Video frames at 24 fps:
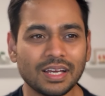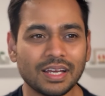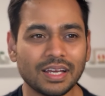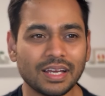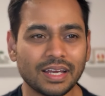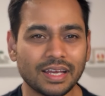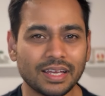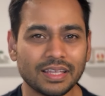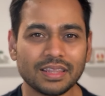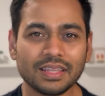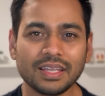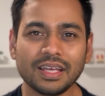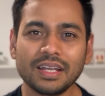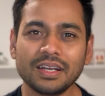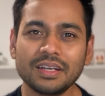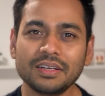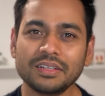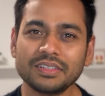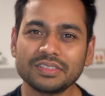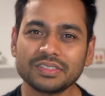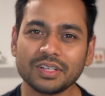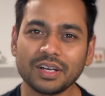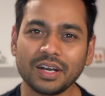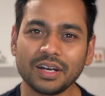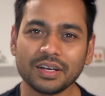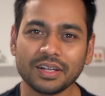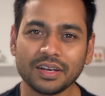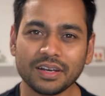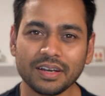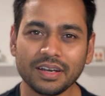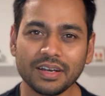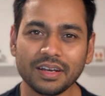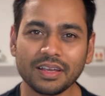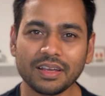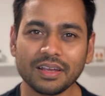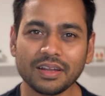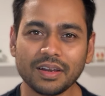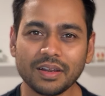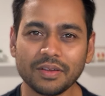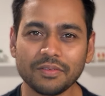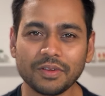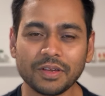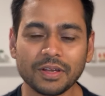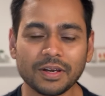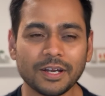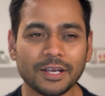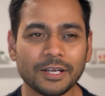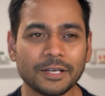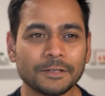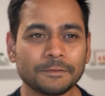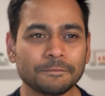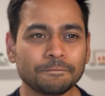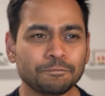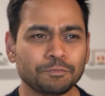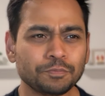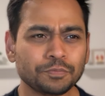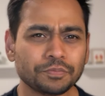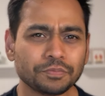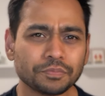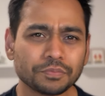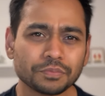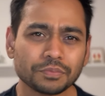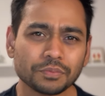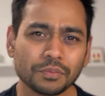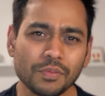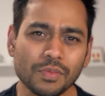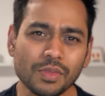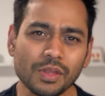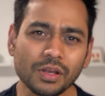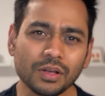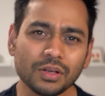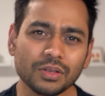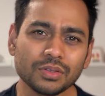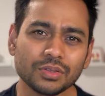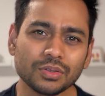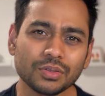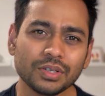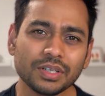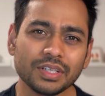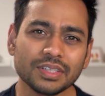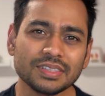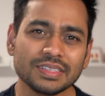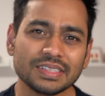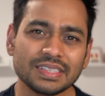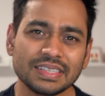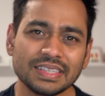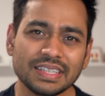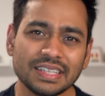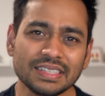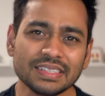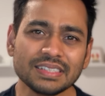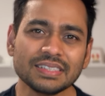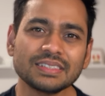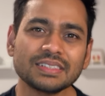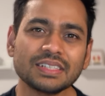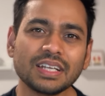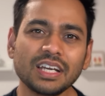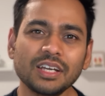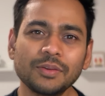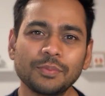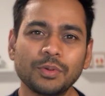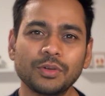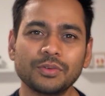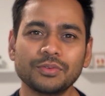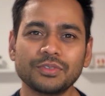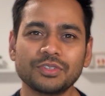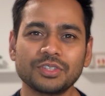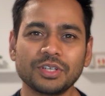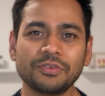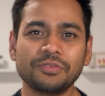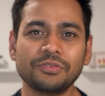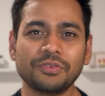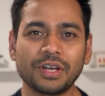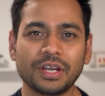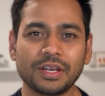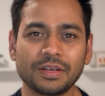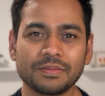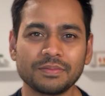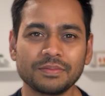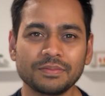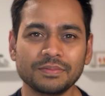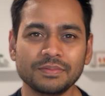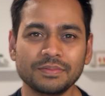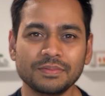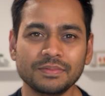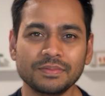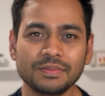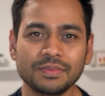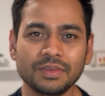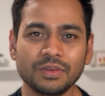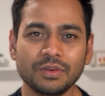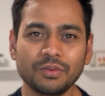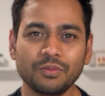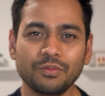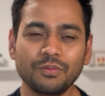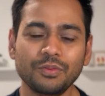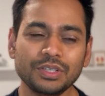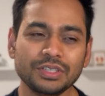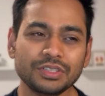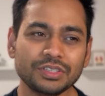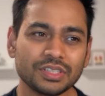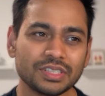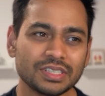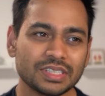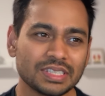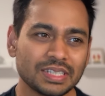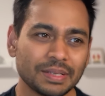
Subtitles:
And then it starts creating craving, right? So it is this type of suffering, which is